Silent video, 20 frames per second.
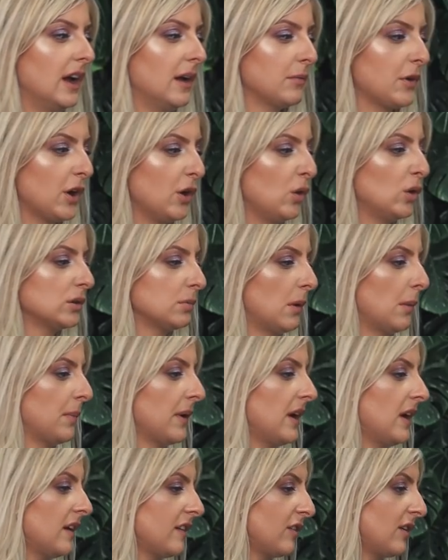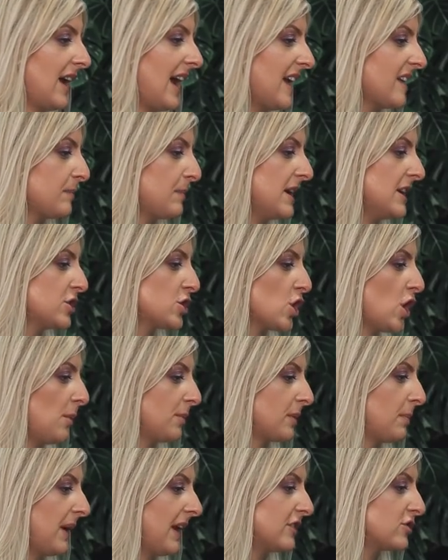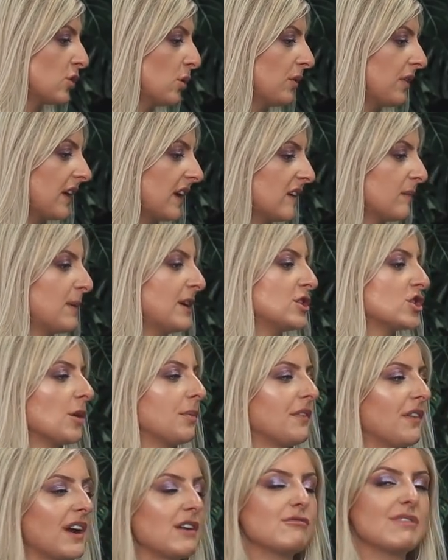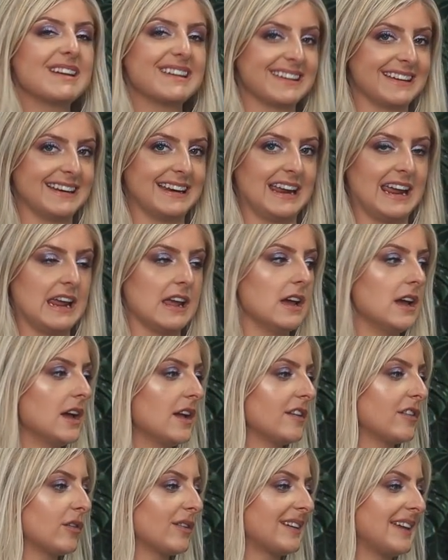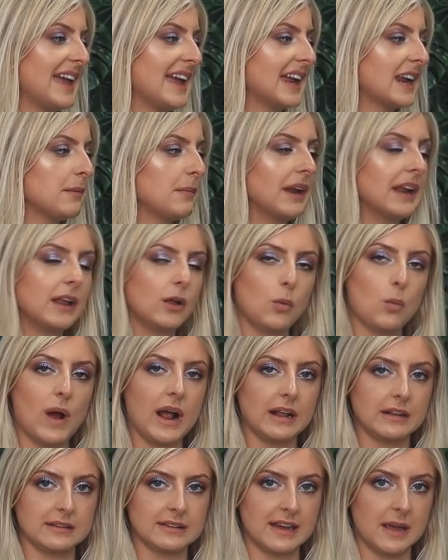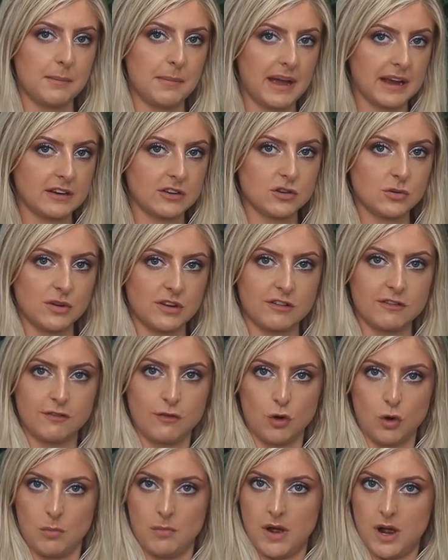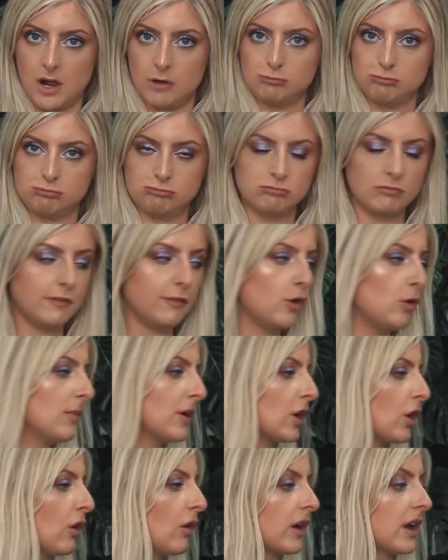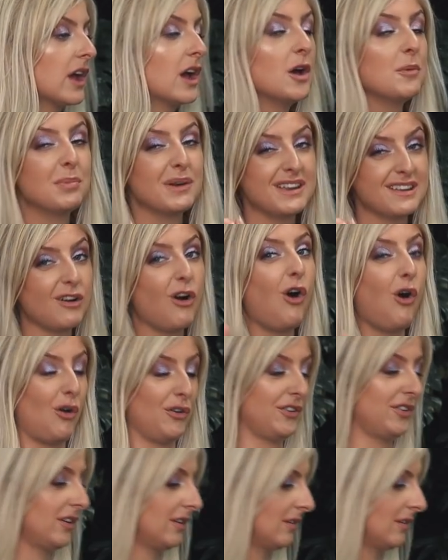going to hold him up. So he has been chopped, but I don't think he's been chopped very recently. So it's taken him a little while to get back to his former former glory, but he's hot,